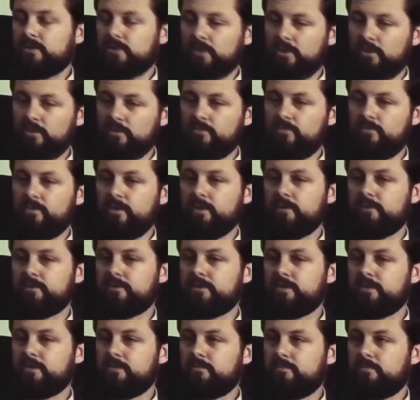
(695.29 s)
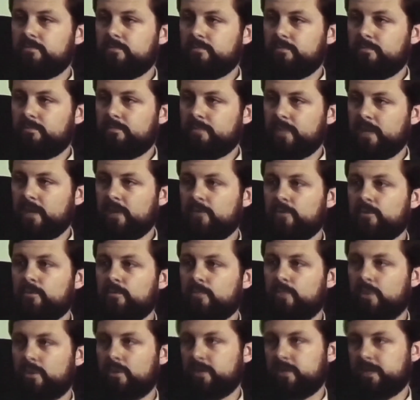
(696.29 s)
low frequency power
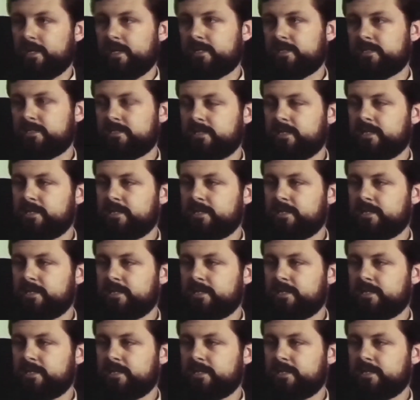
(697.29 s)
broadcast